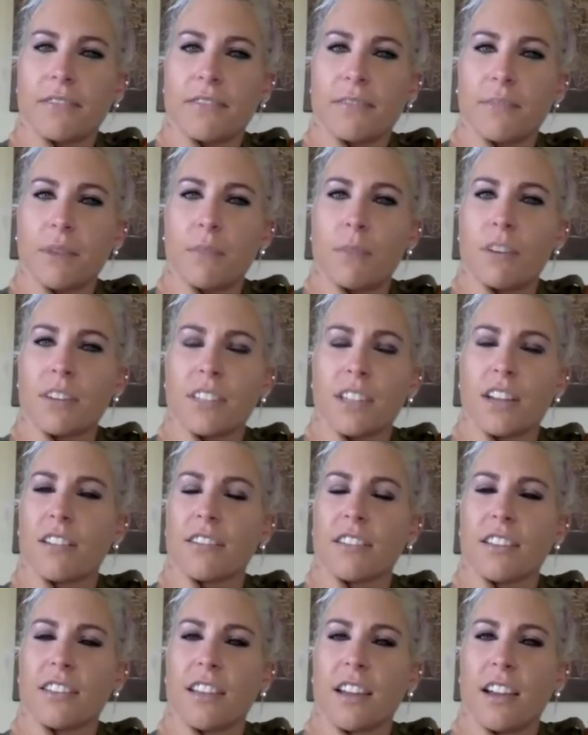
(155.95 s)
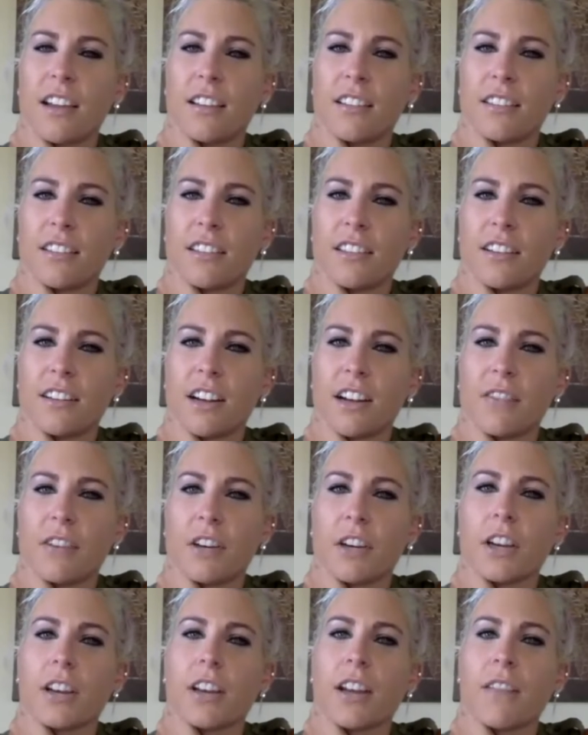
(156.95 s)
My books, I don't think they're
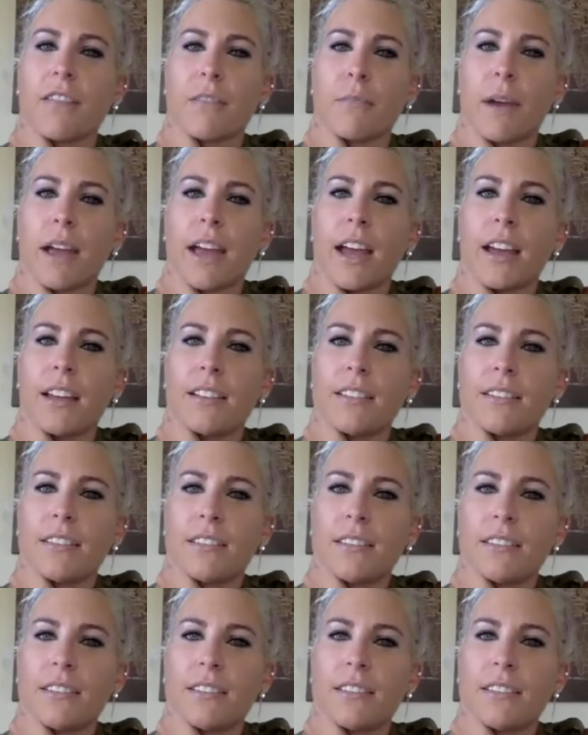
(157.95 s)
never good enough in my head.